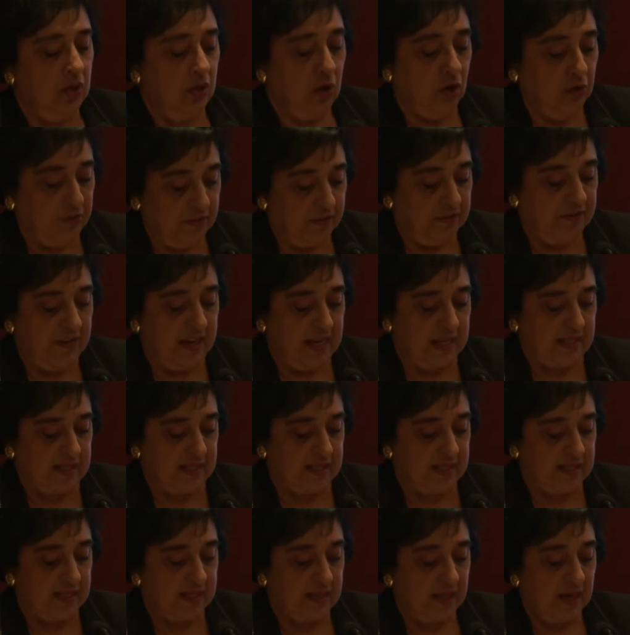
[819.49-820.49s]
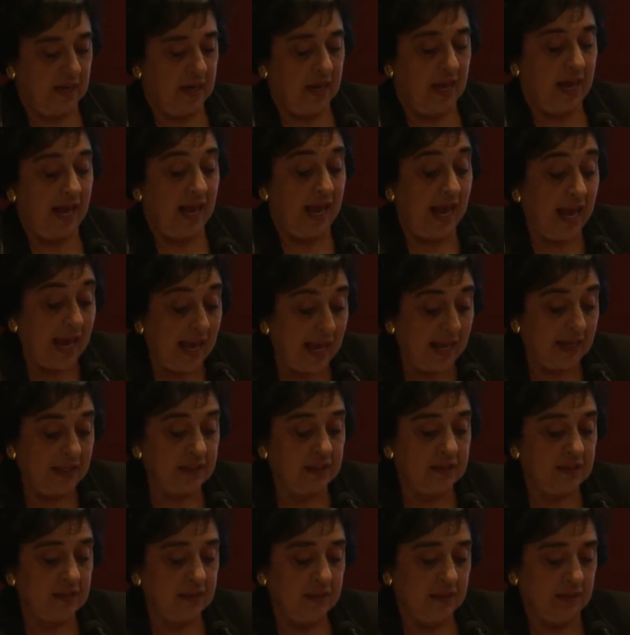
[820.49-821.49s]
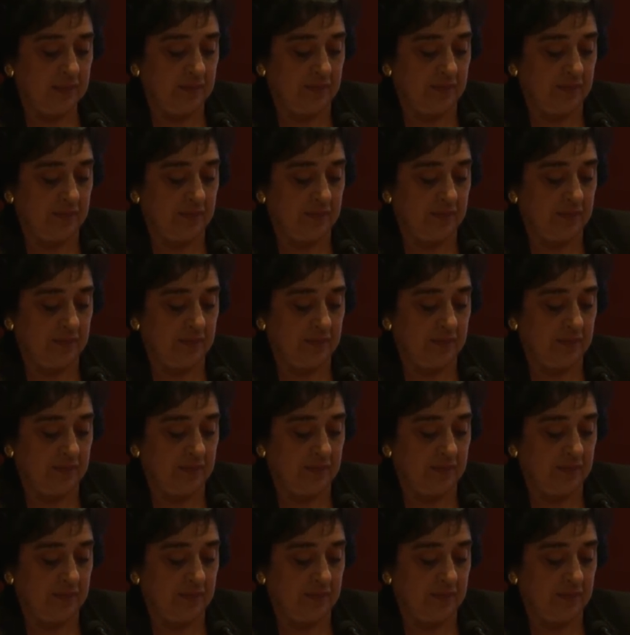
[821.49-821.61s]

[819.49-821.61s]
of events and